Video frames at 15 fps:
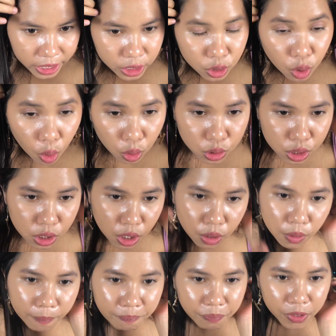And
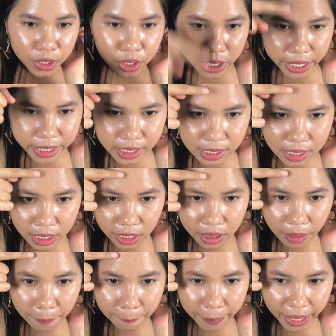also you can see
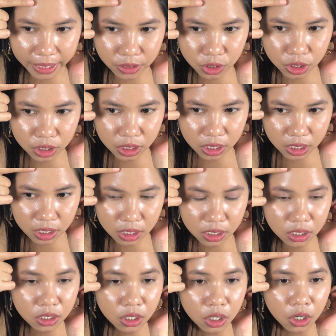the
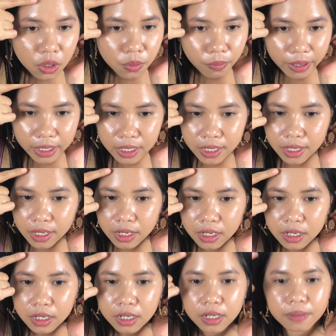patchiness right
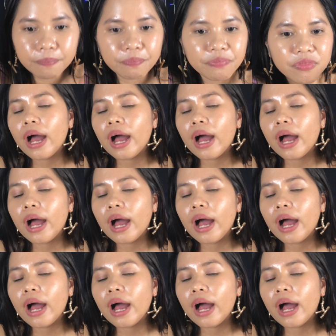here.